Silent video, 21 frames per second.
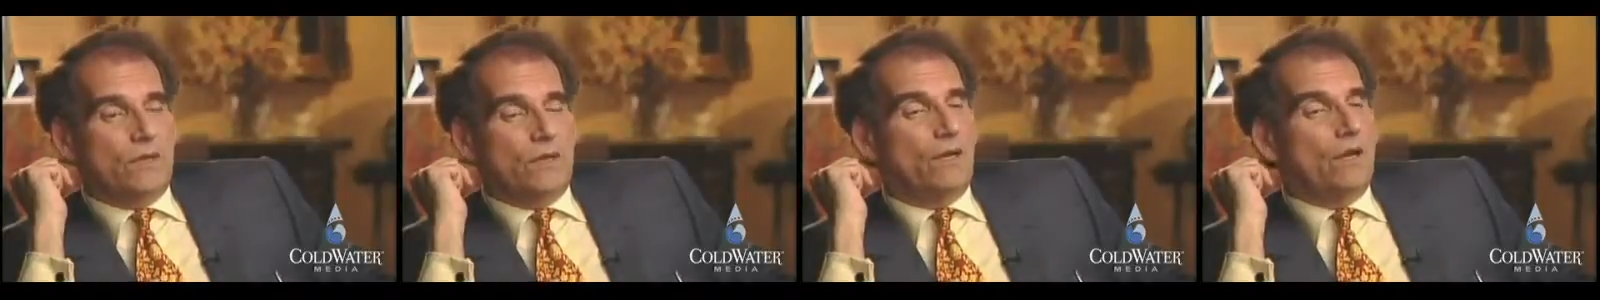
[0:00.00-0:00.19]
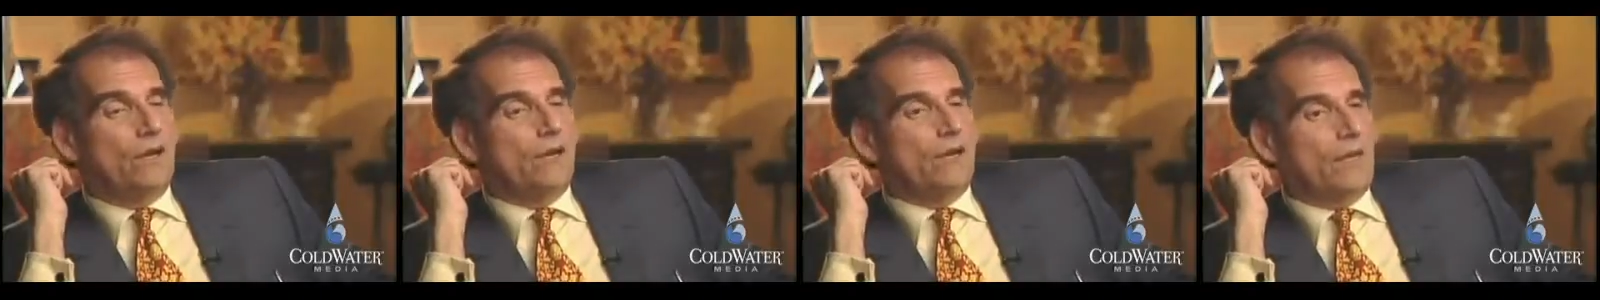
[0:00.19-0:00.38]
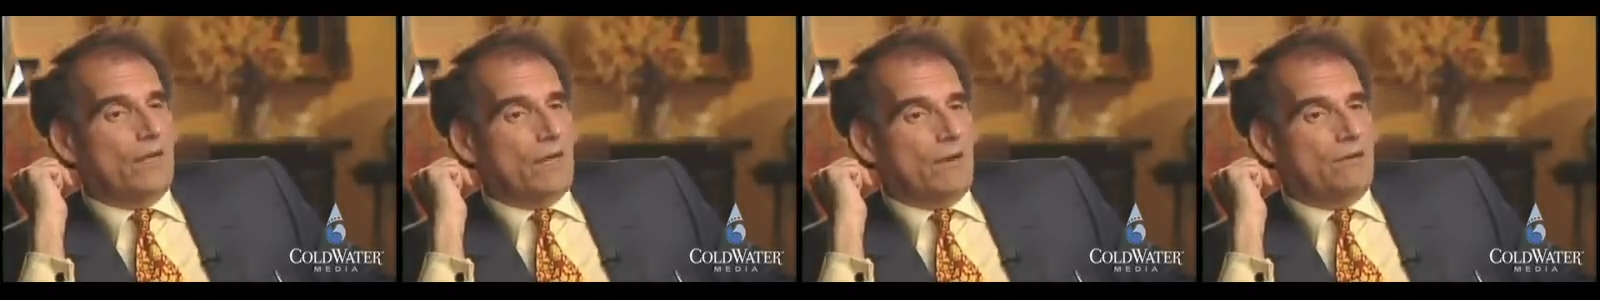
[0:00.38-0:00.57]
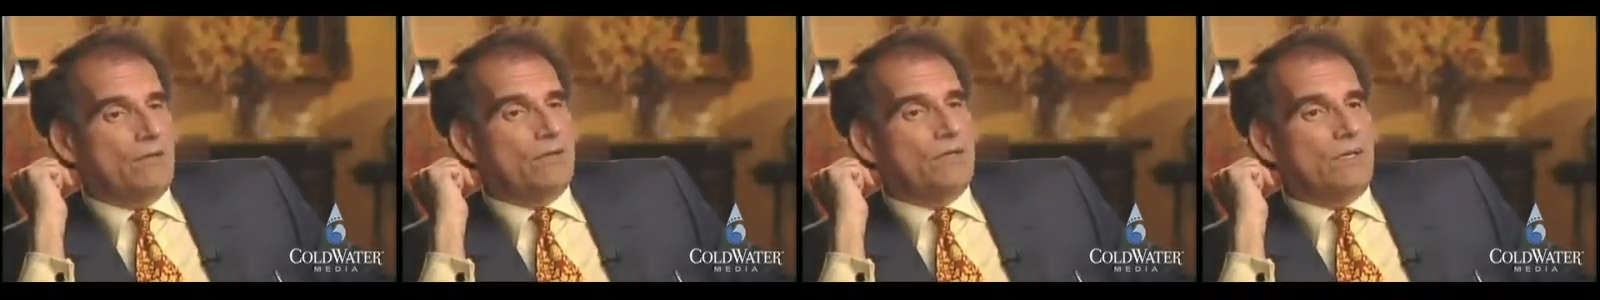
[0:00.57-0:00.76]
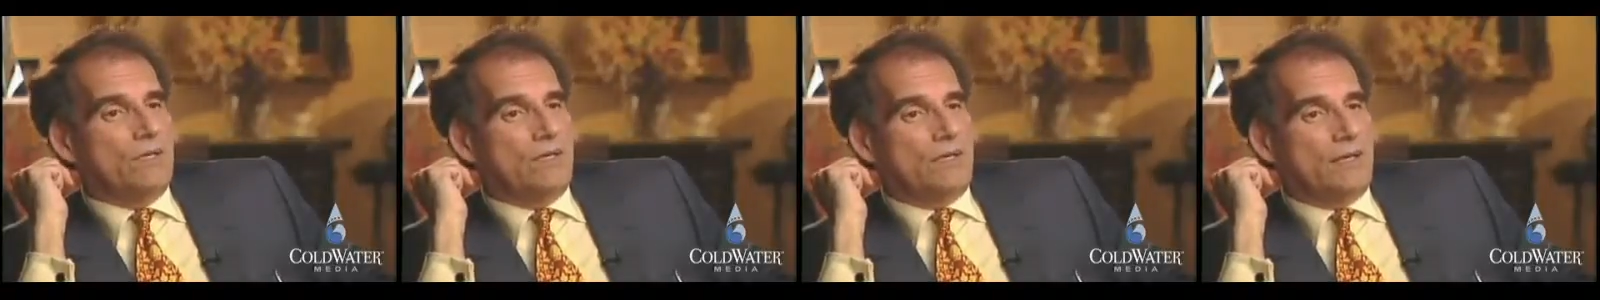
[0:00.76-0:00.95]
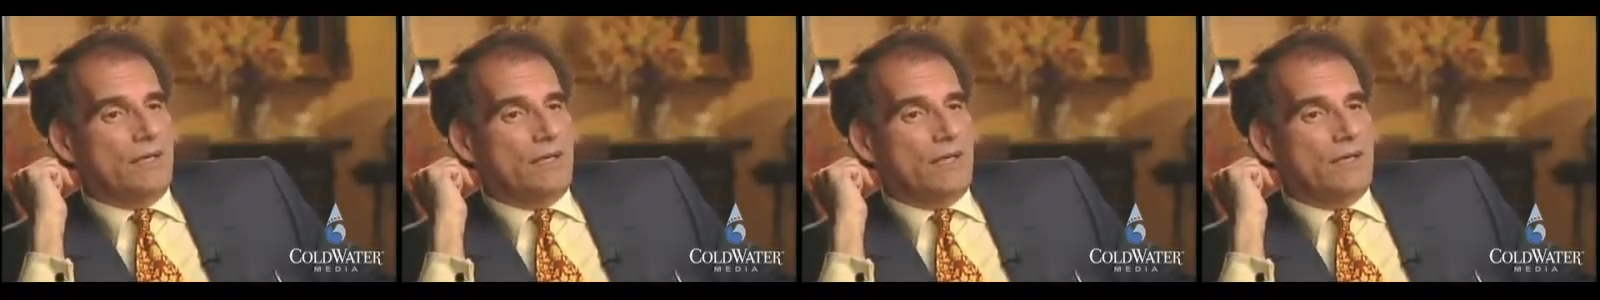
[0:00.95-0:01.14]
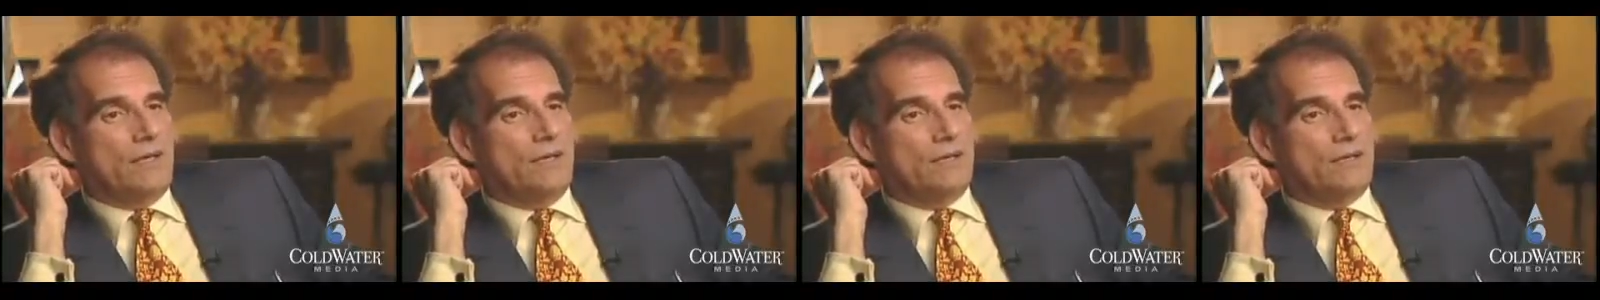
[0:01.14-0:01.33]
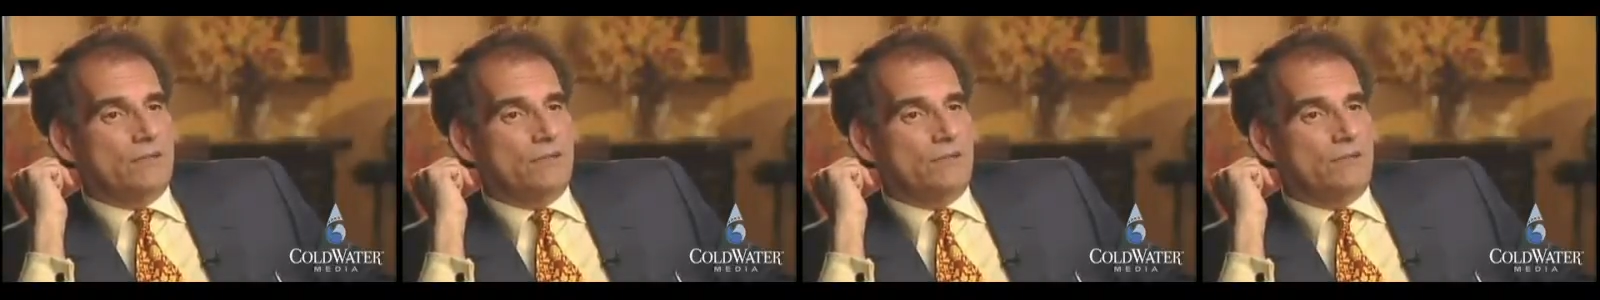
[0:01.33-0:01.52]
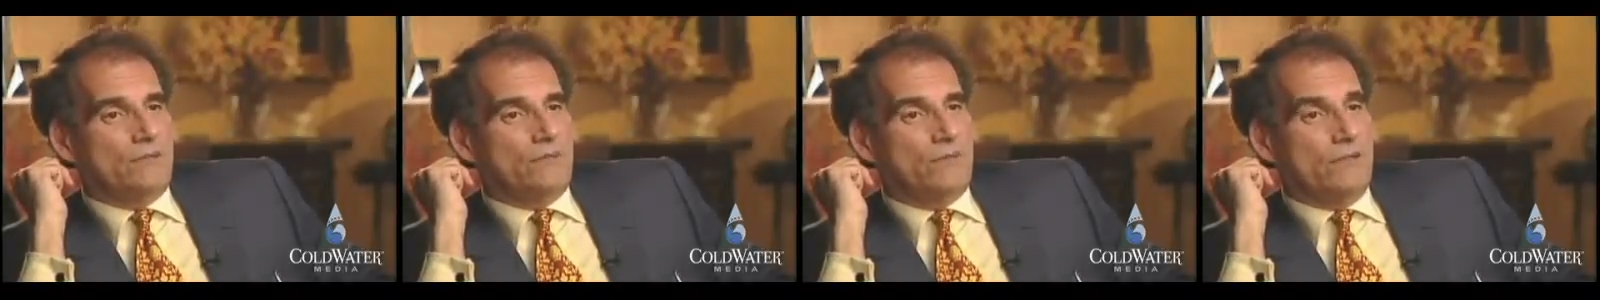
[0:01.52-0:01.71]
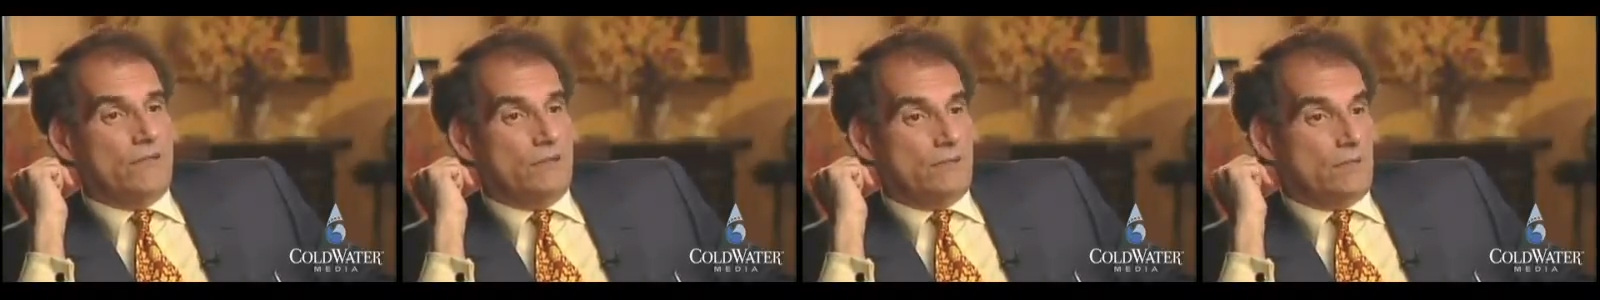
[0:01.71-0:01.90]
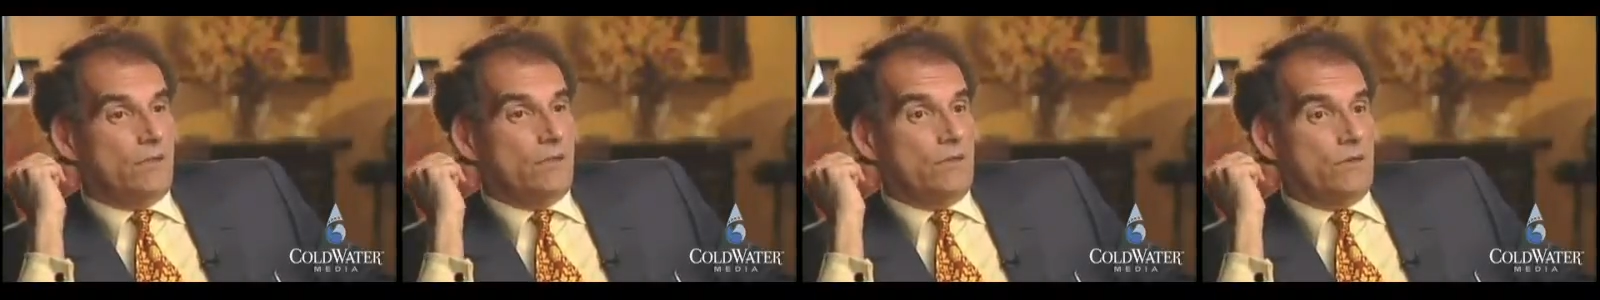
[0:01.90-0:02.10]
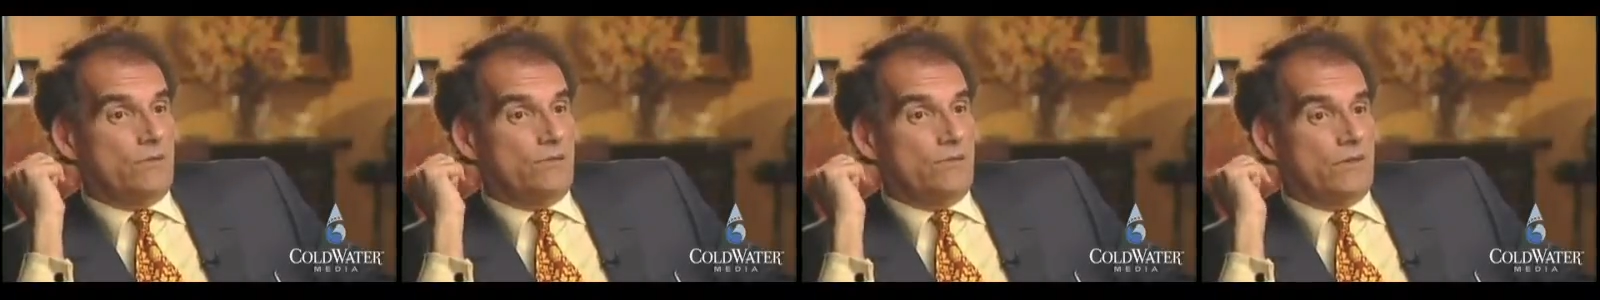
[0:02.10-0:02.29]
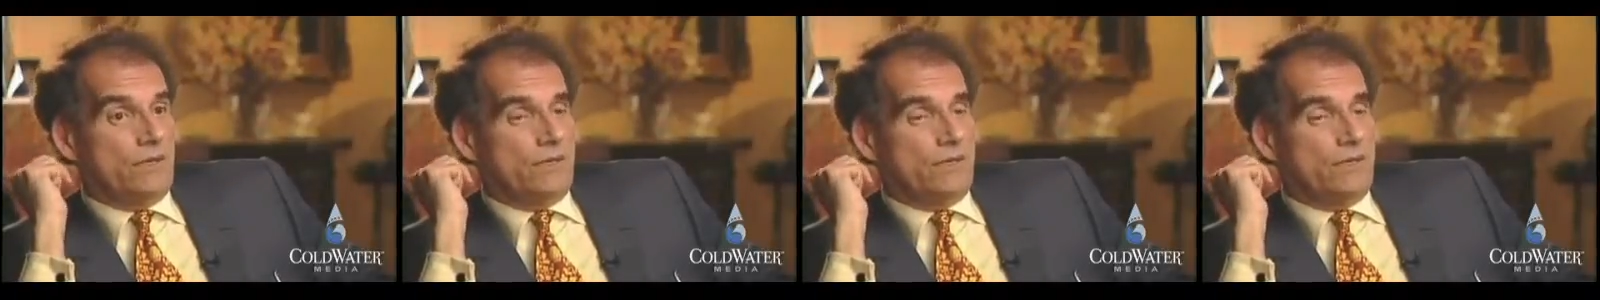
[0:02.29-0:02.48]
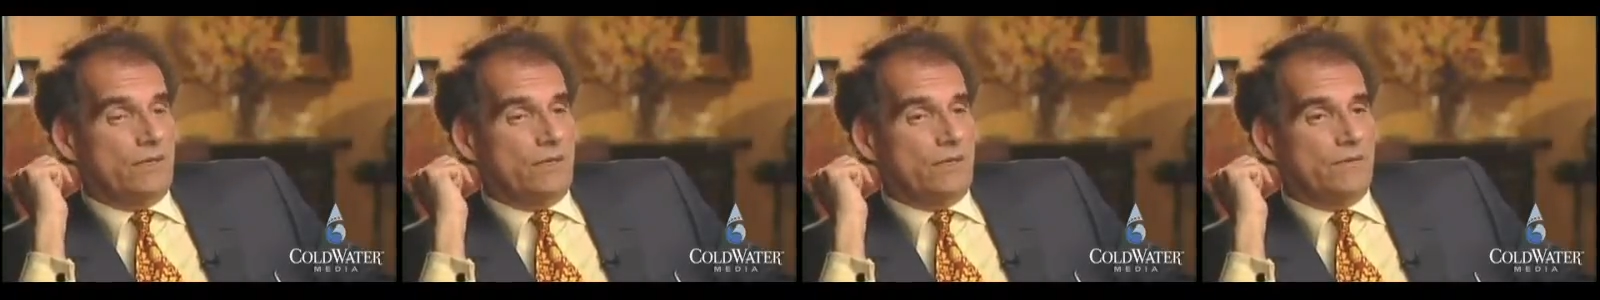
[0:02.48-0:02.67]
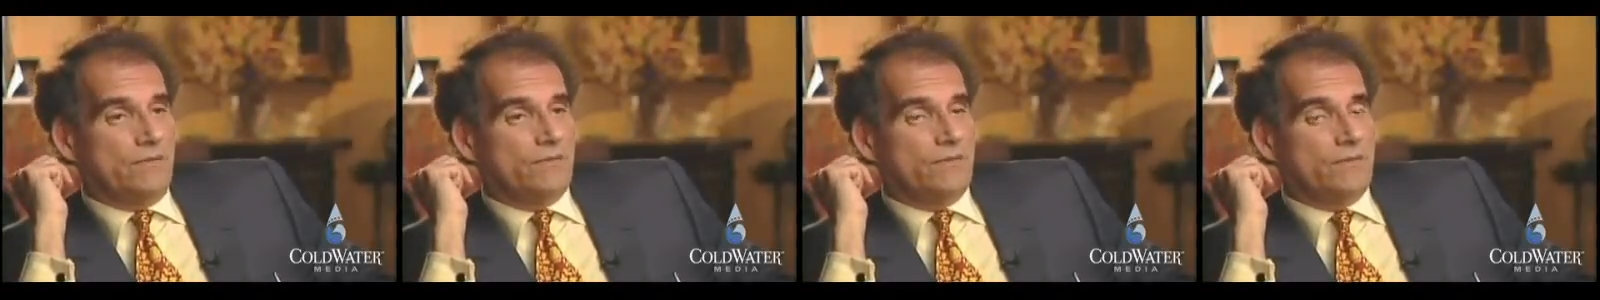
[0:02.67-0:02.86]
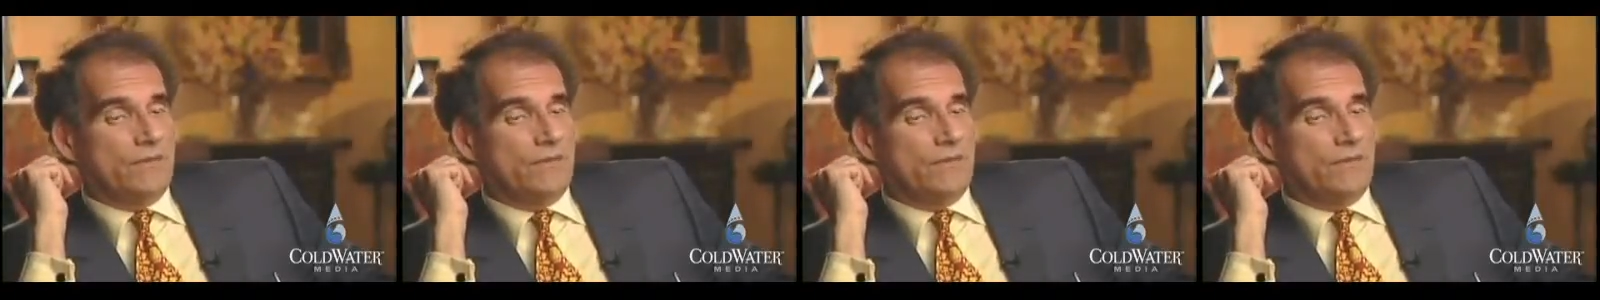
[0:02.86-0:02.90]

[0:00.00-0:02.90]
are guaranteed to end his or her funding.